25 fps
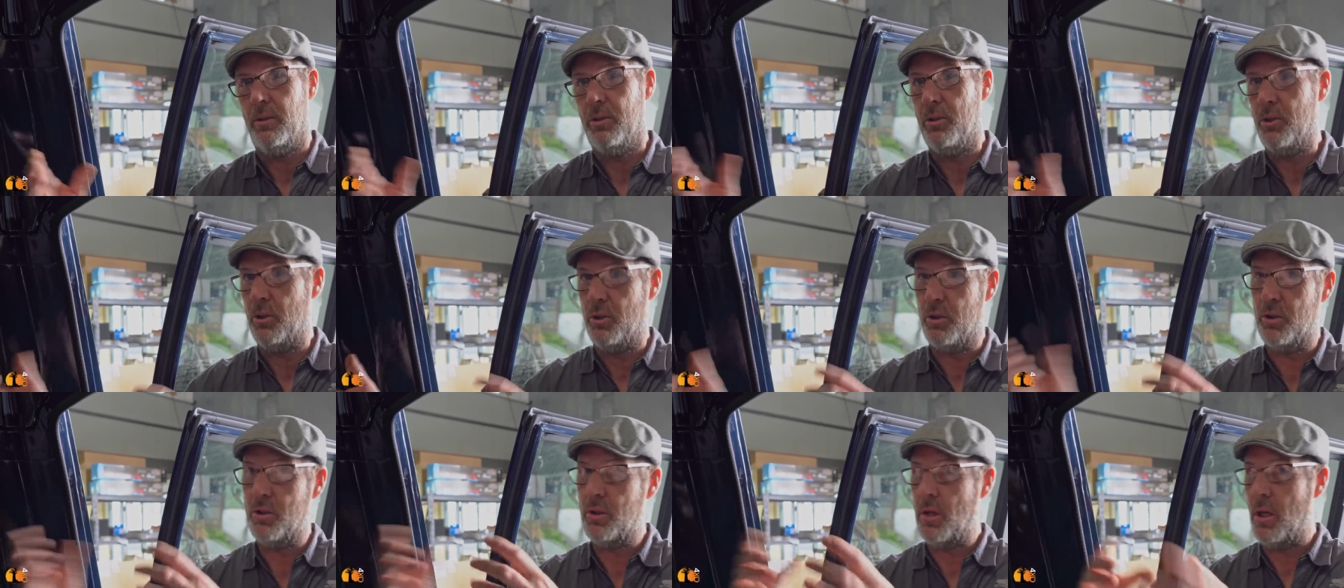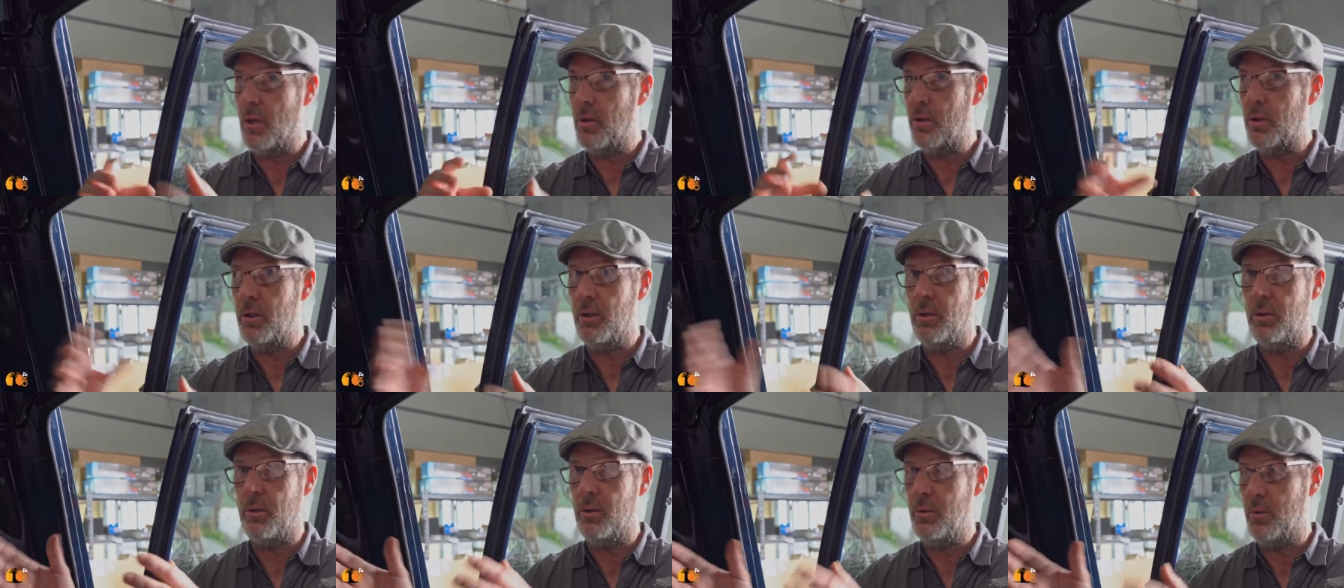just so that
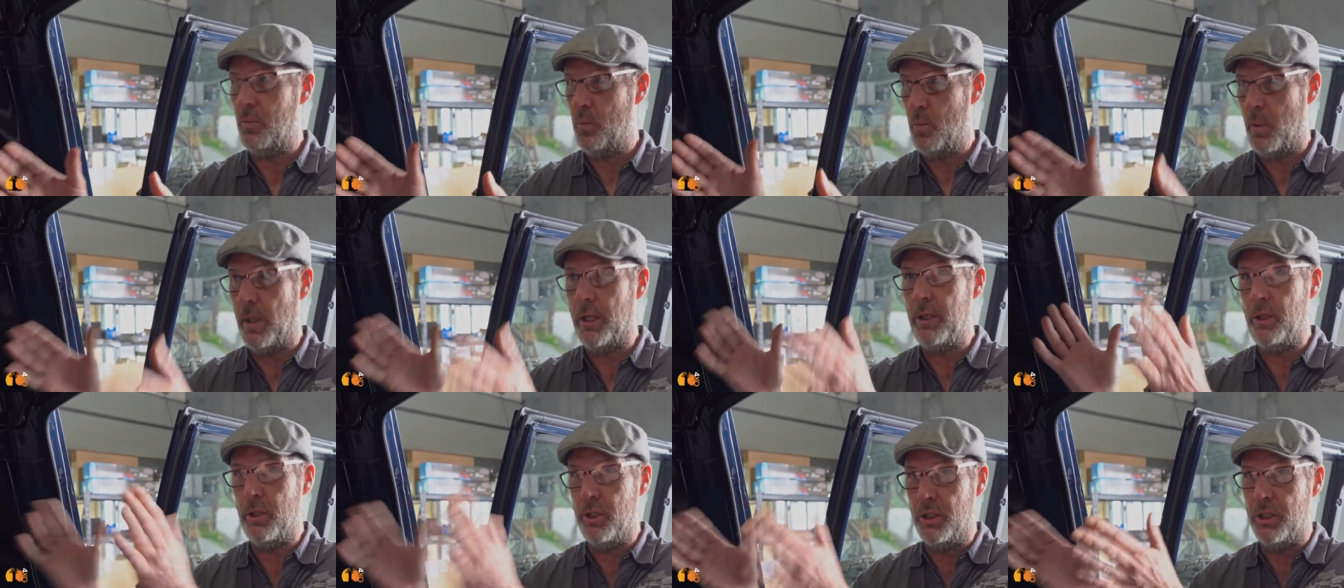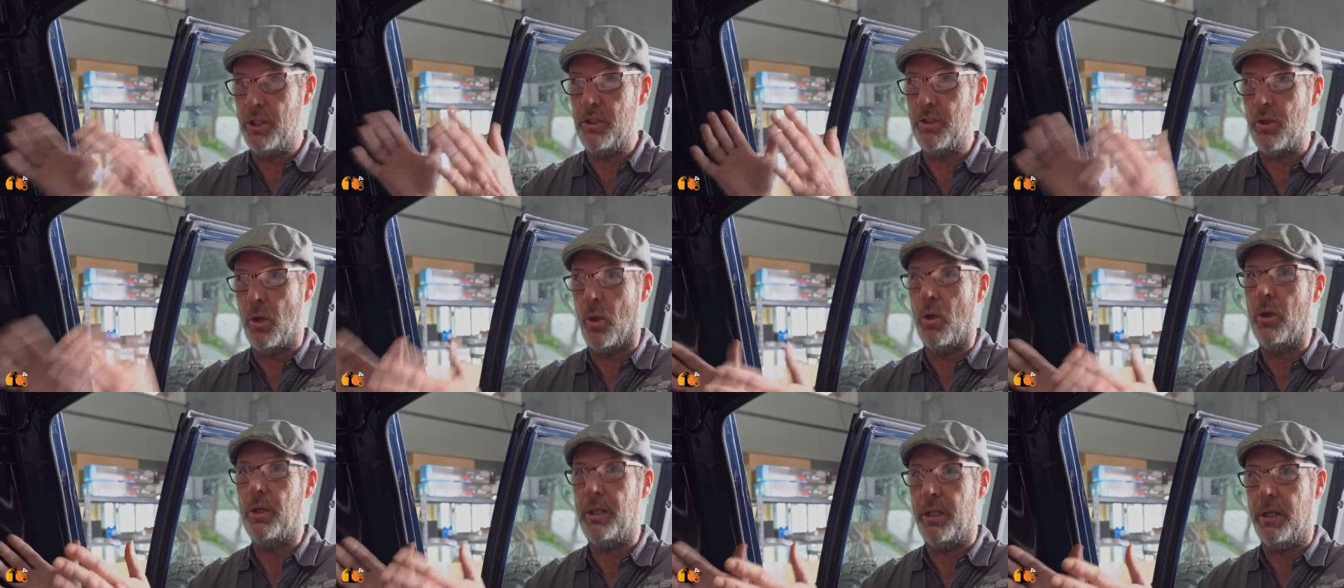you when you're
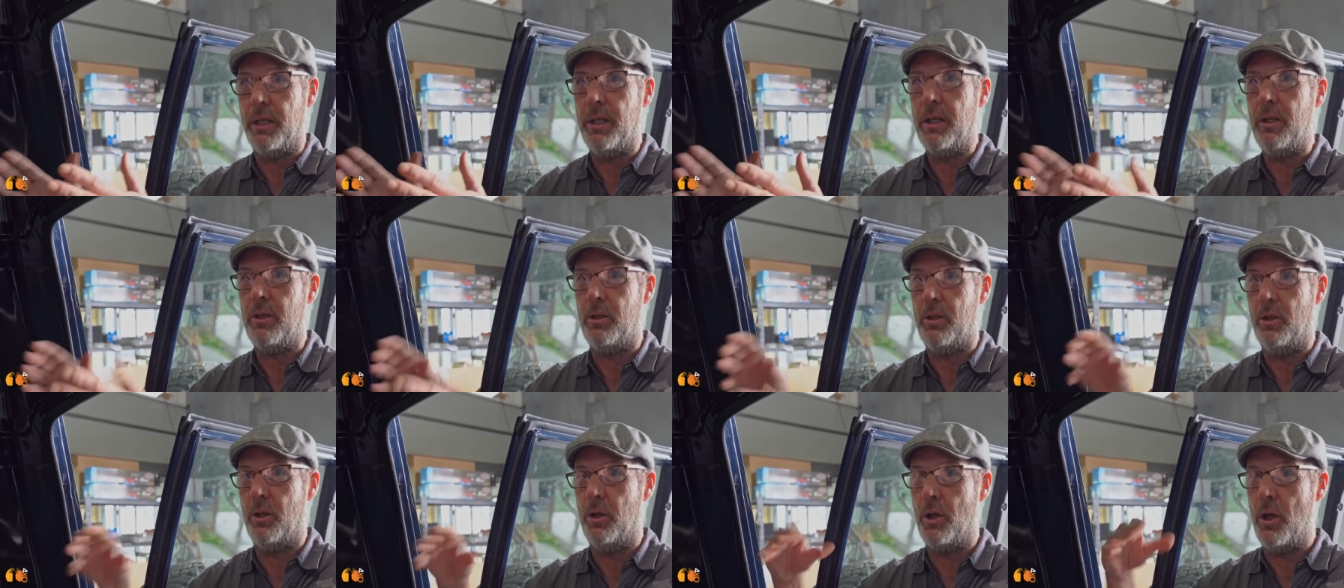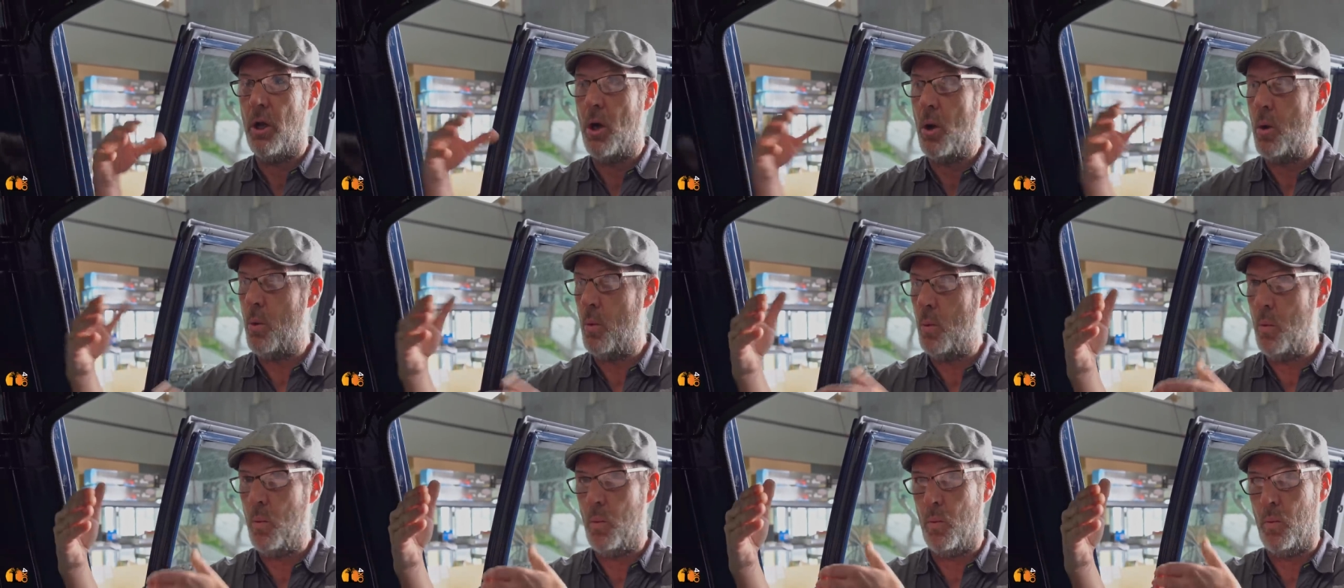designing it you
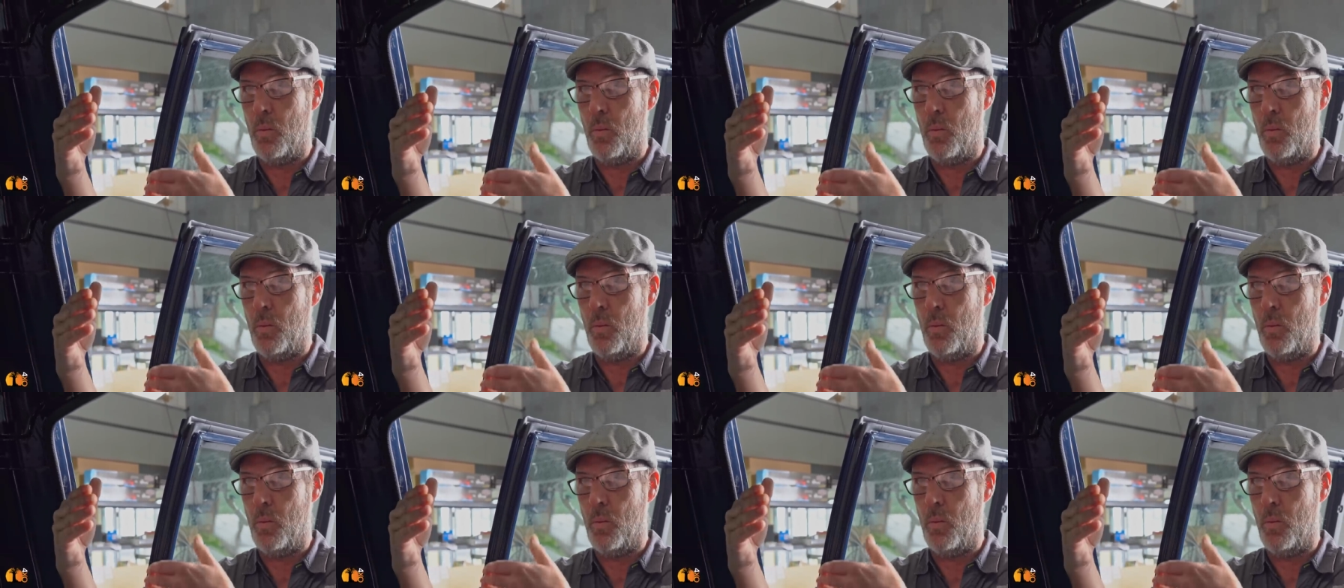know